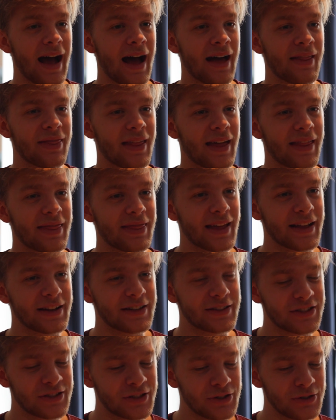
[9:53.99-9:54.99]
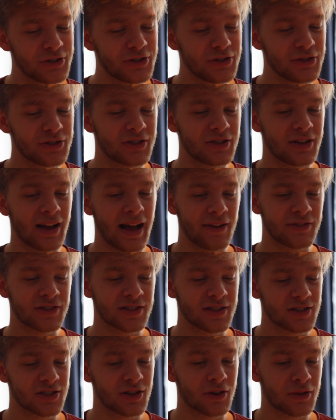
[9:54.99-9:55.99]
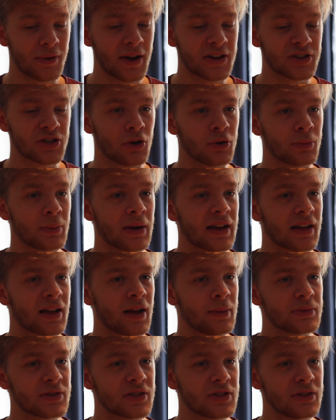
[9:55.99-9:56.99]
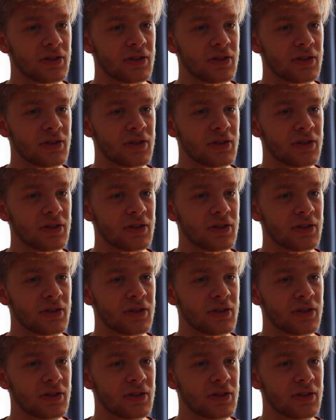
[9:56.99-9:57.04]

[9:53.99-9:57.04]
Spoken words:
and then they do choose to have such a threshold when it comes